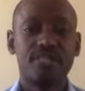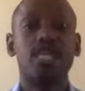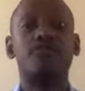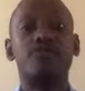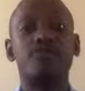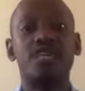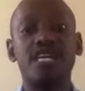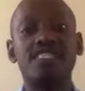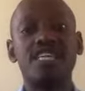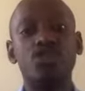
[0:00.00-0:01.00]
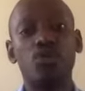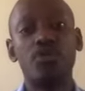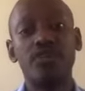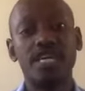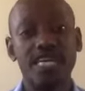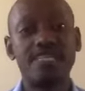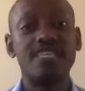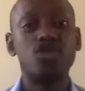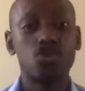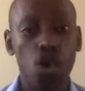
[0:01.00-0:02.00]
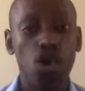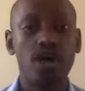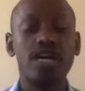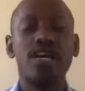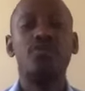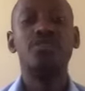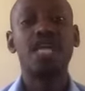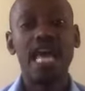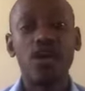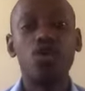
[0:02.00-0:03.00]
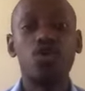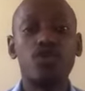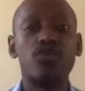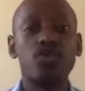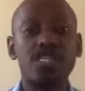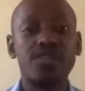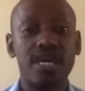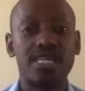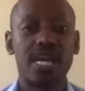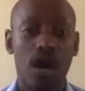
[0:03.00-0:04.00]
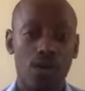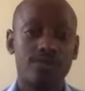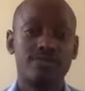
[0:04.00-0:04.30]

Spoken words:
if the distance you're moving it is long, there's a likelihood of losing that cow.